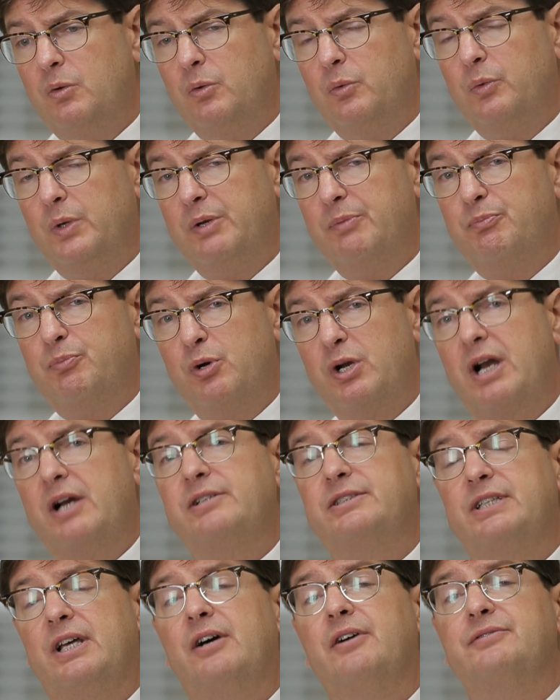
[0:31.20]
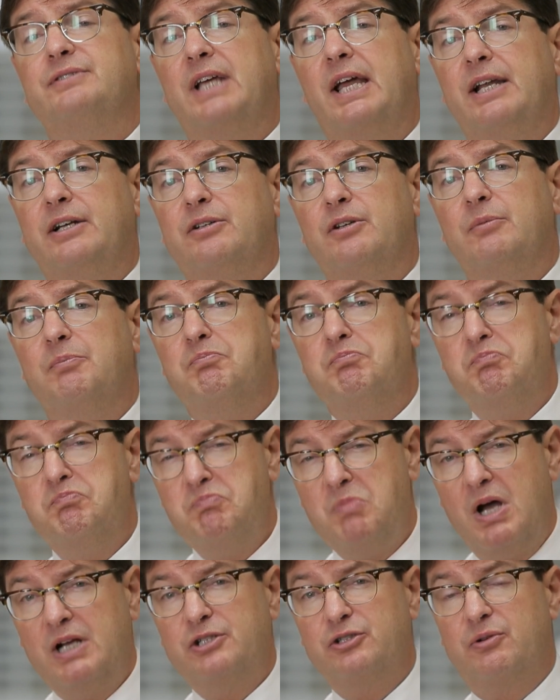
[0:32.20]
We put ourselves at
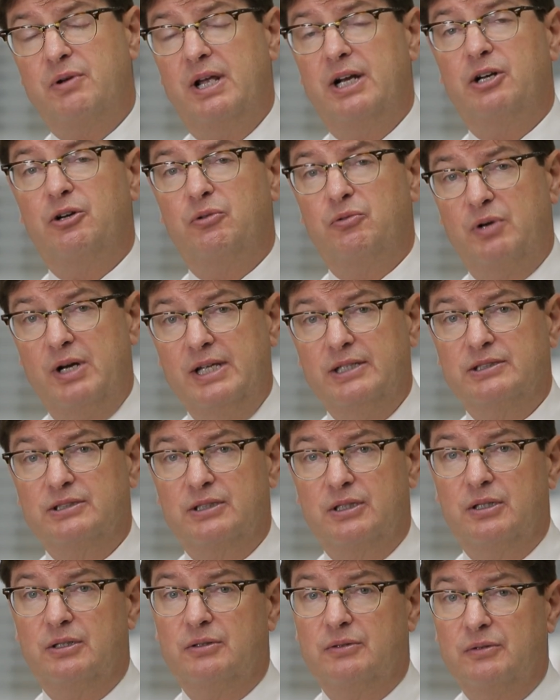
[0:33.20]
much greater risk